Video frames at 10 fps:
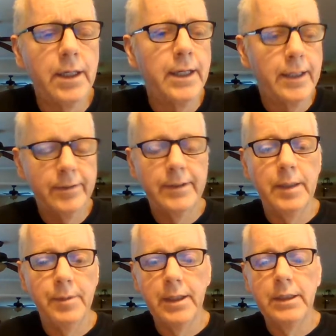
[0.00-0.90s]
Like I said,
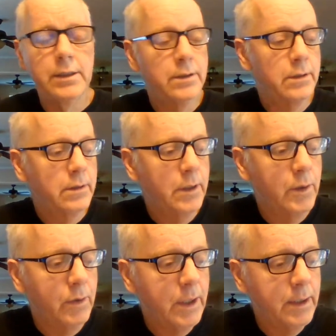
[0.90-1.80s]
I'm kind of you
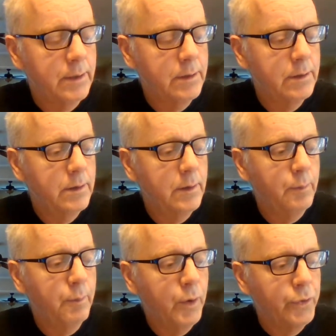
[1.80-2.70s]
know got
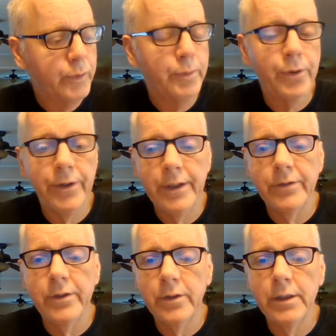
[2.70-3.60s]
multiple
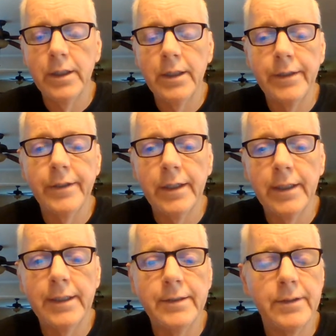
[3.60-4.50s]
things going on here,
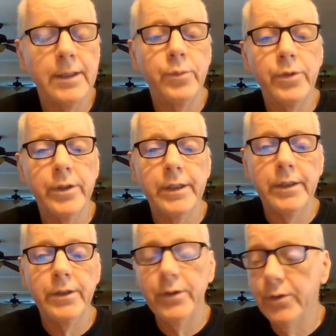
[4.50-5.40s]
guys, and I really
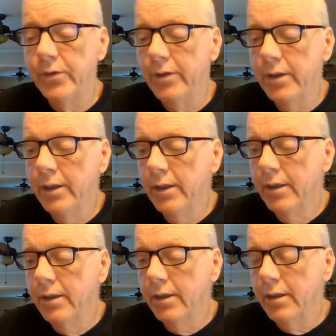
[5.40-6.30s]
could use
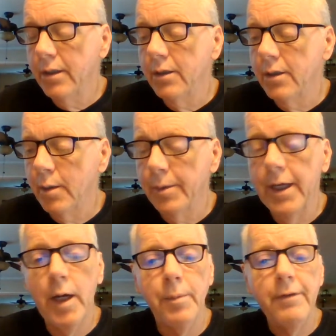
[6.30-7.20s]
a little bit
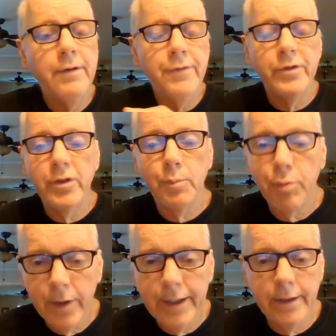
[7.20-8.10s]
of help, even if it's just
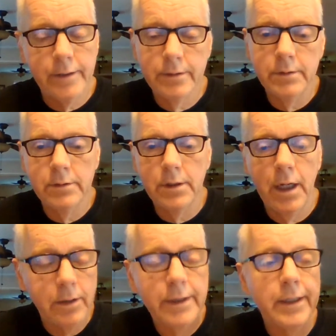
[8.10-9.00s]
prayer.
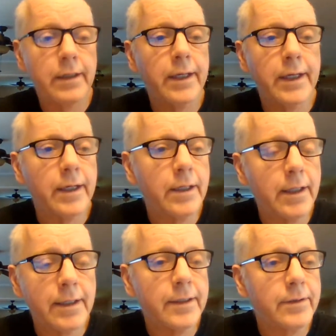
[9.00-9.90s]
I'll take that,
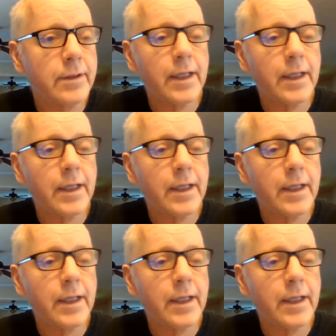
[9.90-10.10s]
guys.